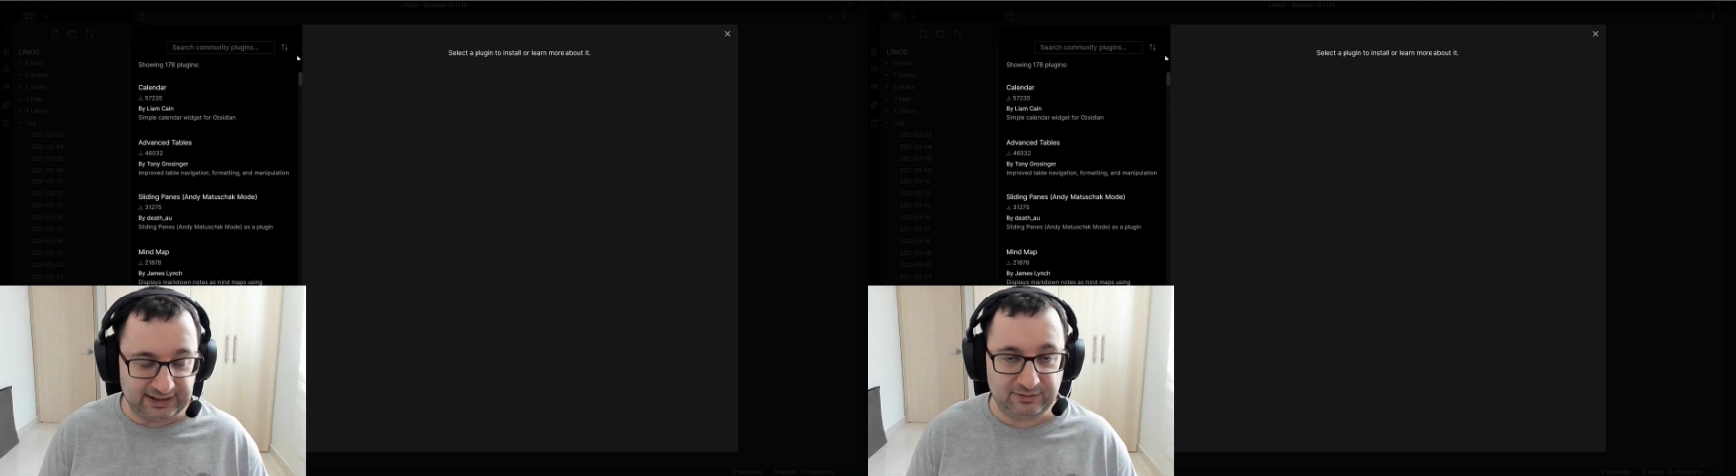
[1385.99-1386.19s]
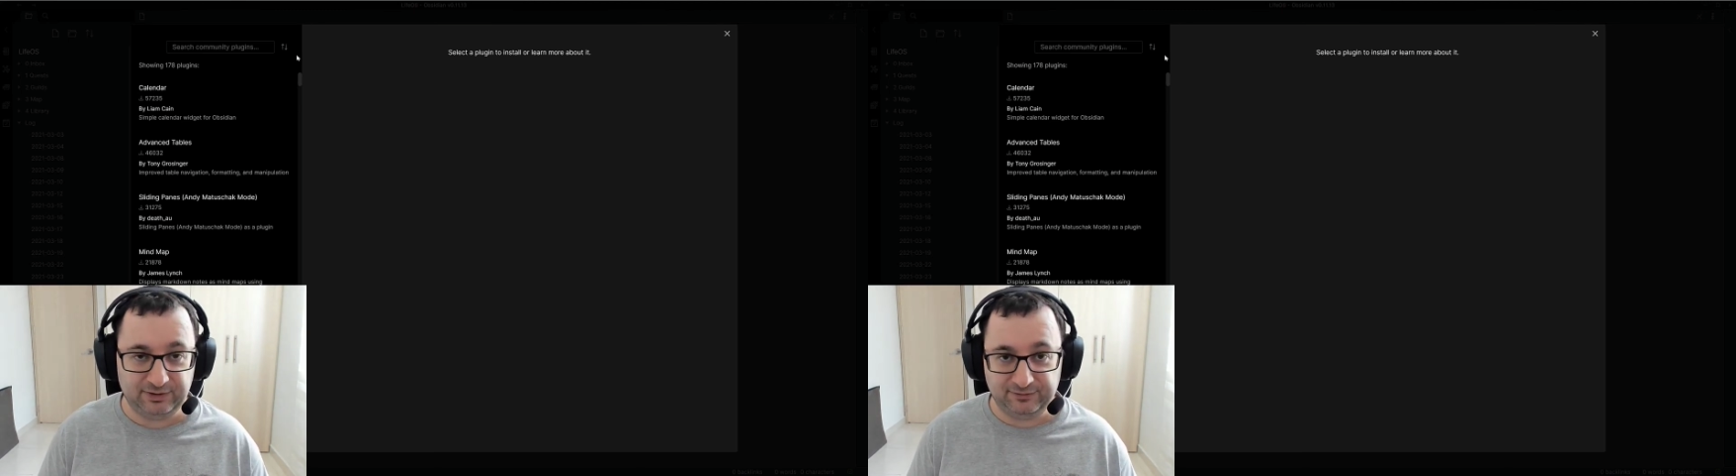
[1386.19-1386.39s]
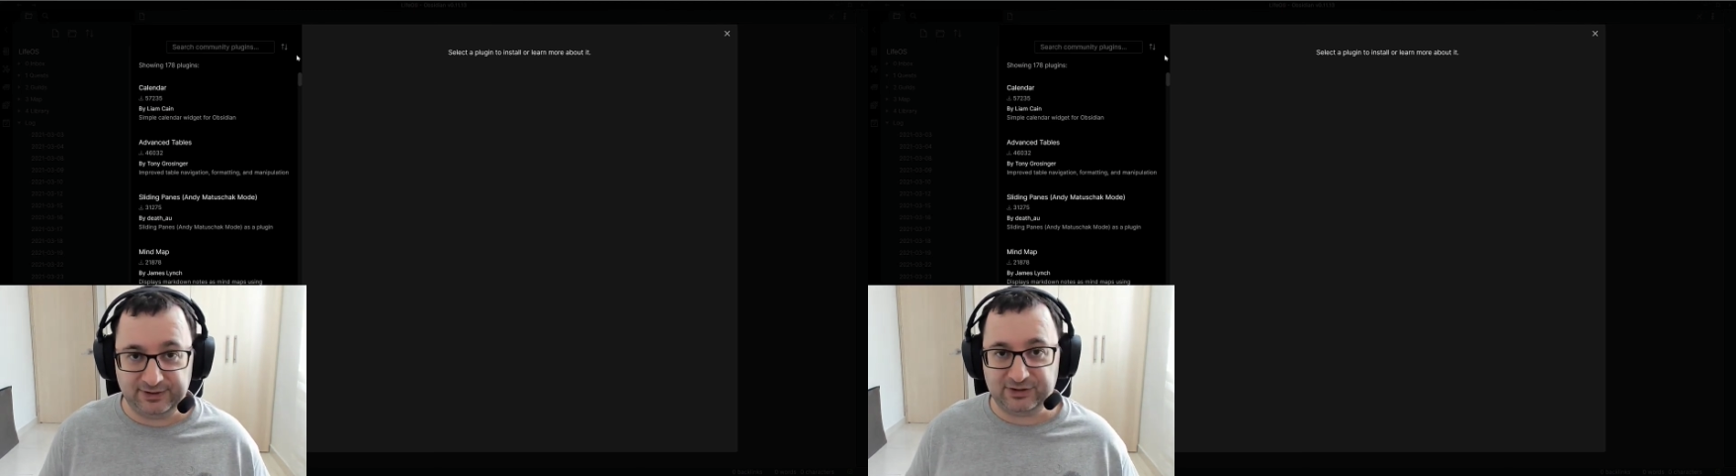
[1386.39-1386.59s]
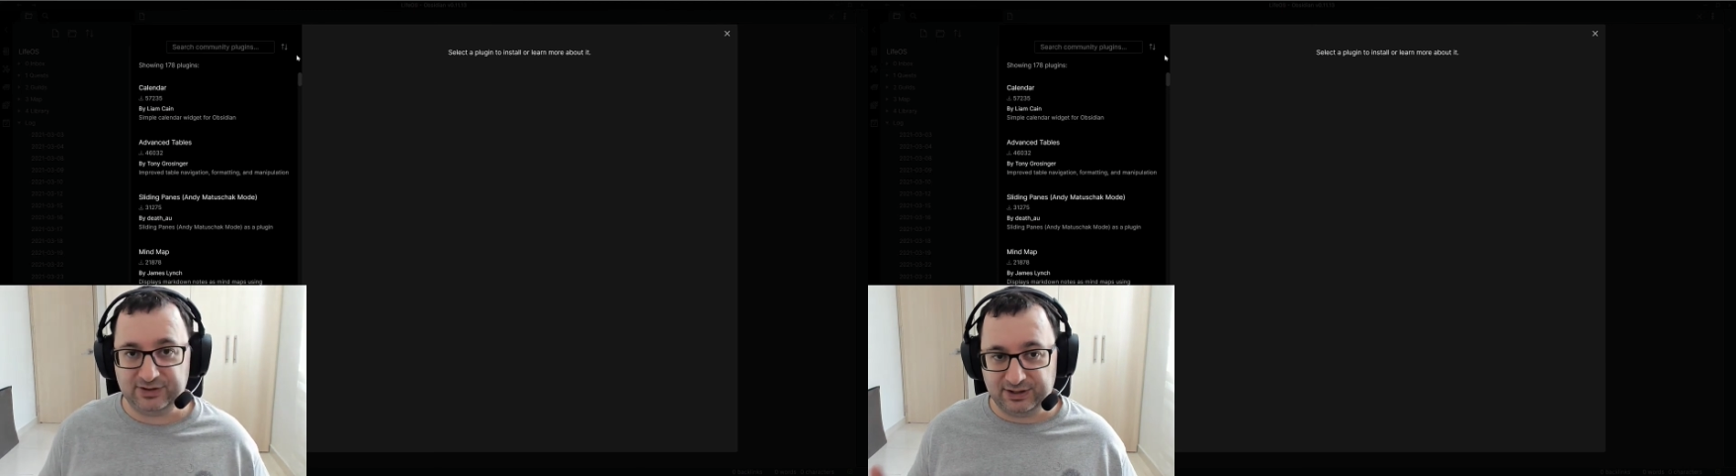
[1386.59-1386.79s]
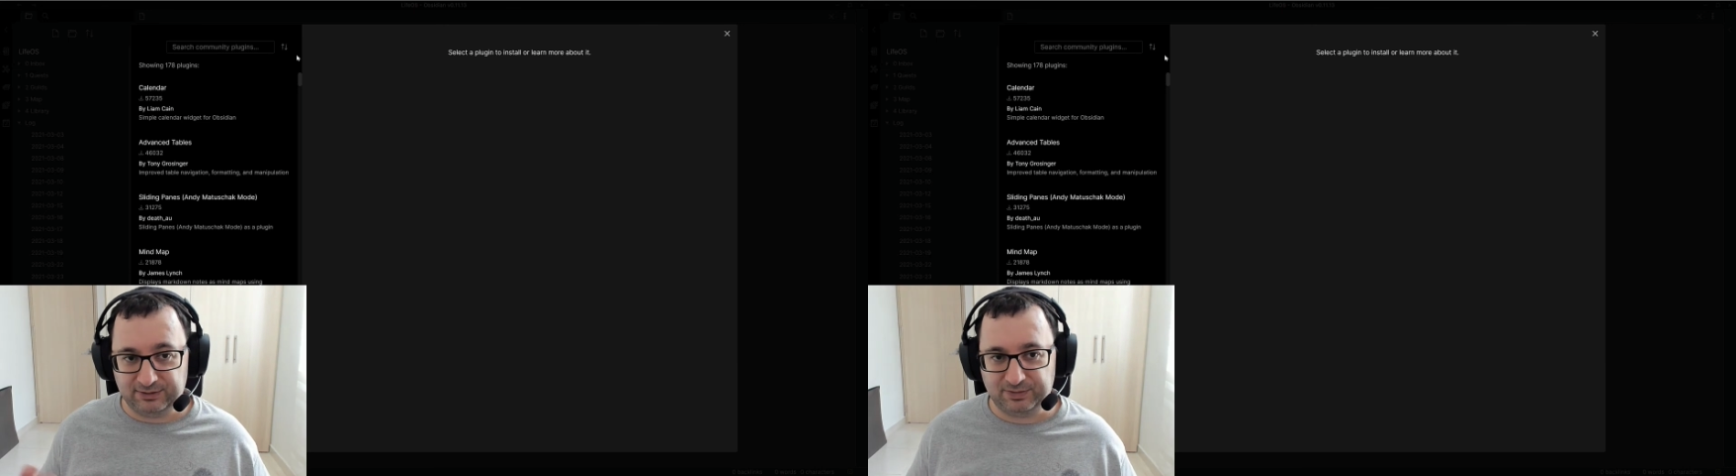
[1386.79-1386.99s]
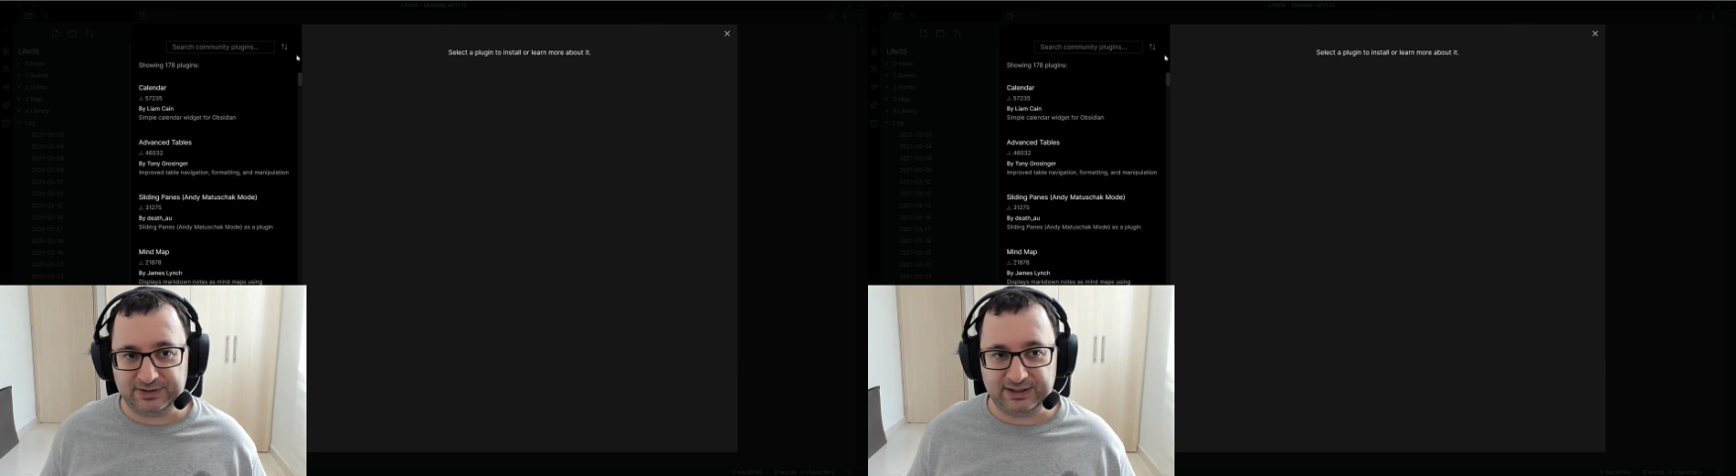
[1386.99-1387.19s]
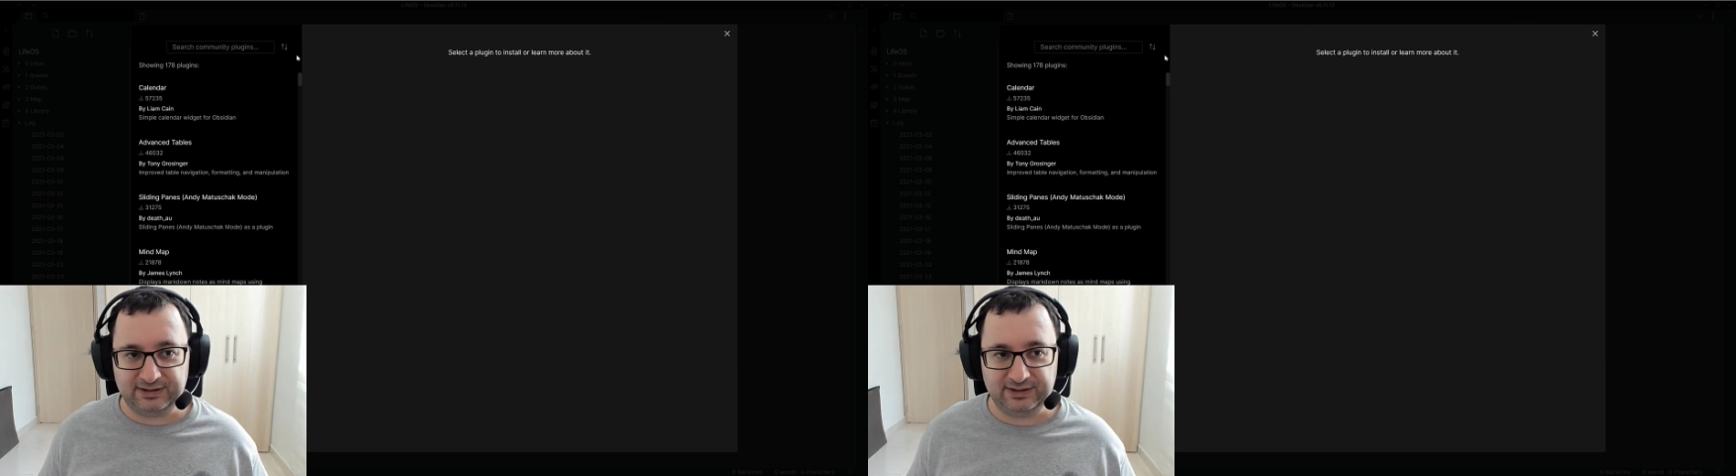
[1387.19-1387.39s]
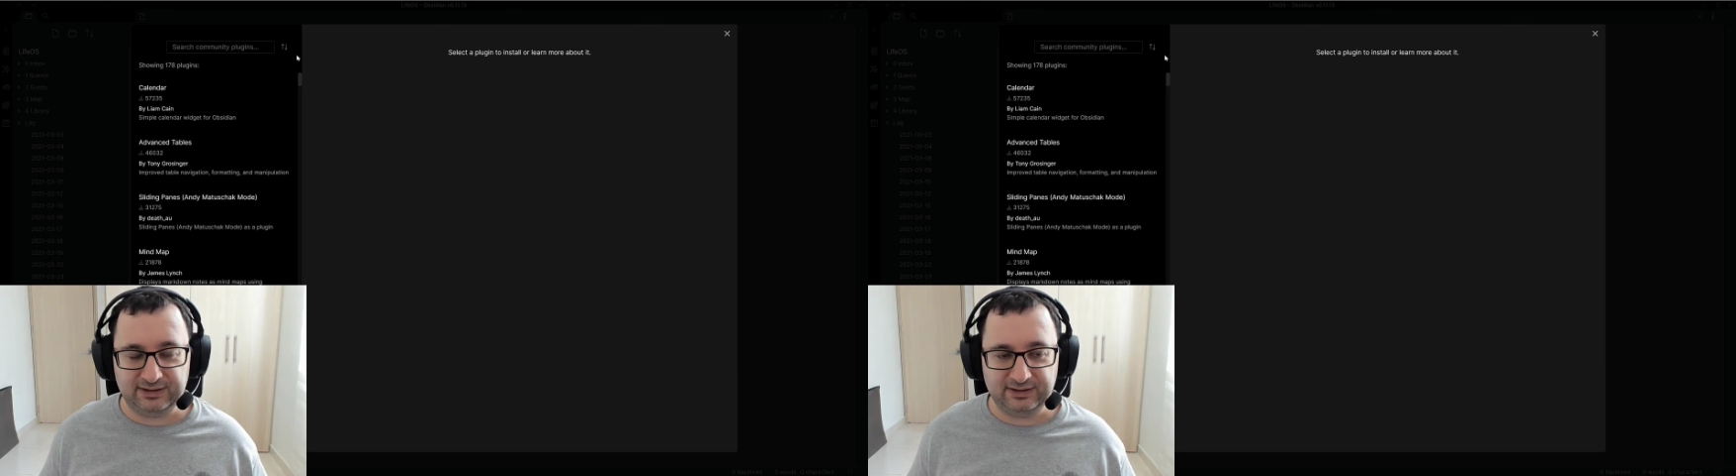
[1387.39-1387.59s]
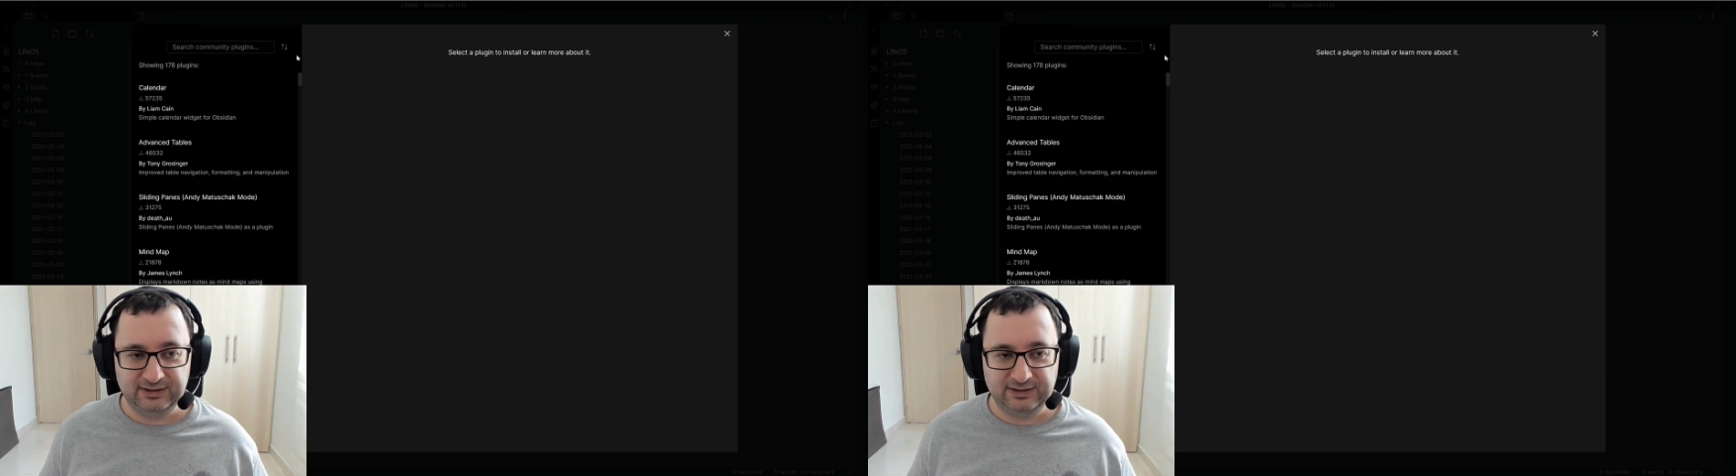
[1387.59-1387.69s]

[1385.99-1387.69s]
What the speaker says: with the features that you presented